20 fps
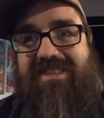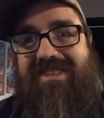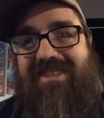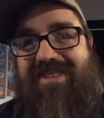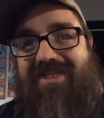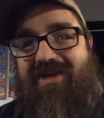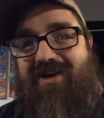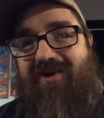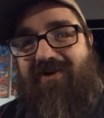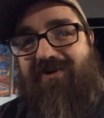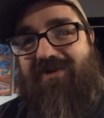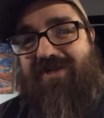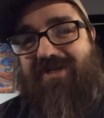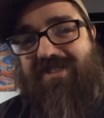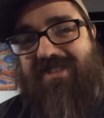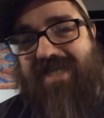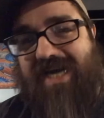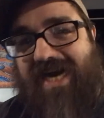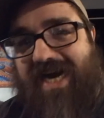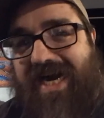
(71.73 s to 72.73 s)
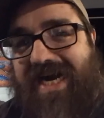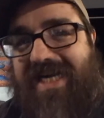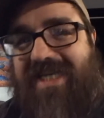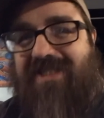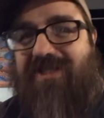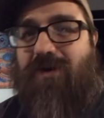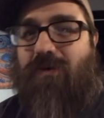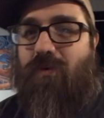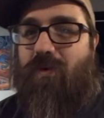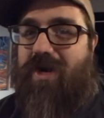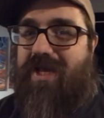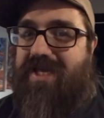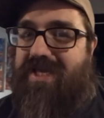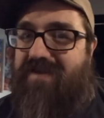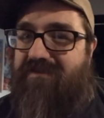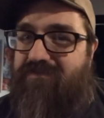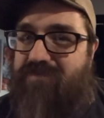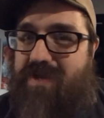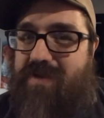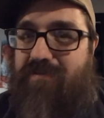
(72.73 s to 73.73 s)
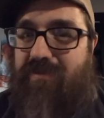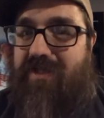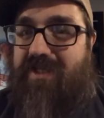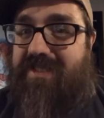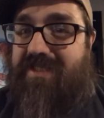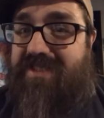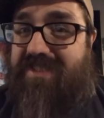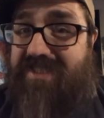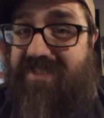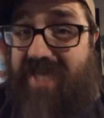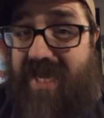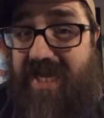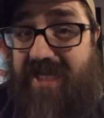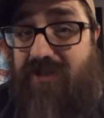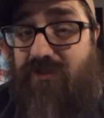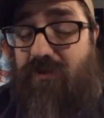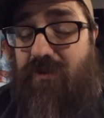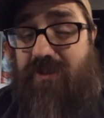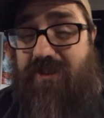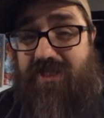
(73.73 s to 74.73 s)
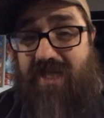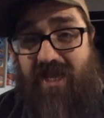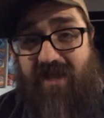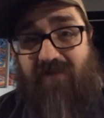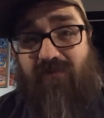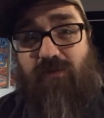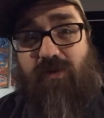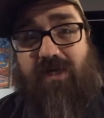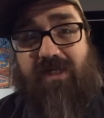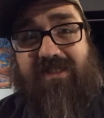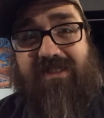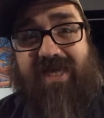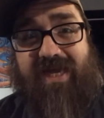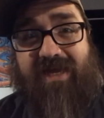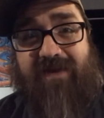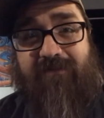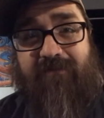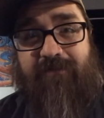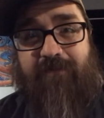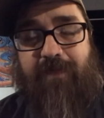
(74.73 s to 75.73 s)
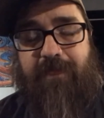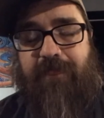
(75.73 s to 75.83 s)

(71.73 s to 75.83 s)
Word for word: you know, you kind of don't want to give people a six on a scale of one to ten.